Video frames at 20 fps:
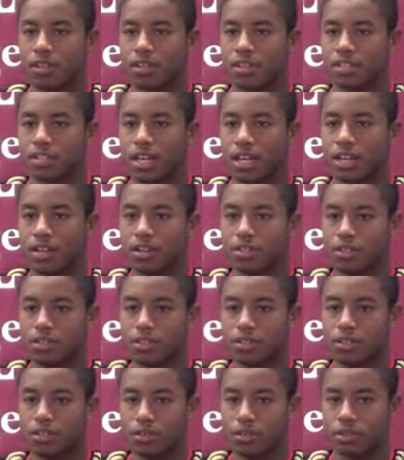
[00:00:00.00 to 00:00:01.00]
Scholars
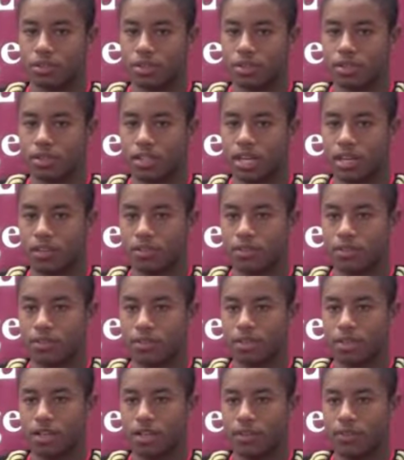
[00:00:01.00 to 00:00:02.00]
and Associates
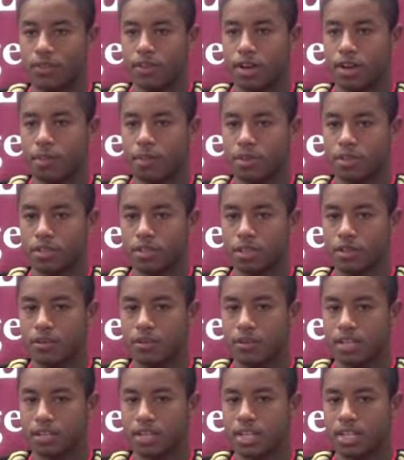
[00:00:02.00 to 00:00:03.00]
Counseling and Therapy
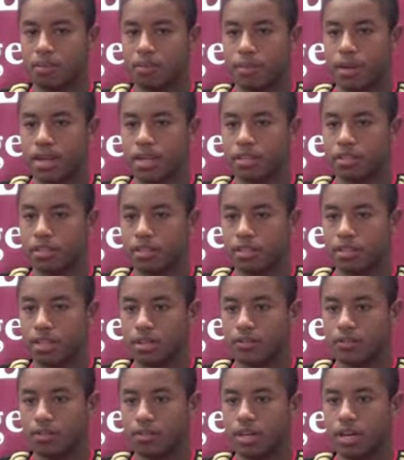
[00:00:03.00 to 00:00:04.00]
Services has master's
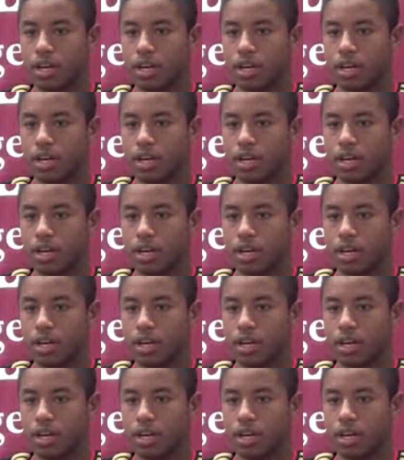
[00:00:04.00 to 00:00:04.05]
level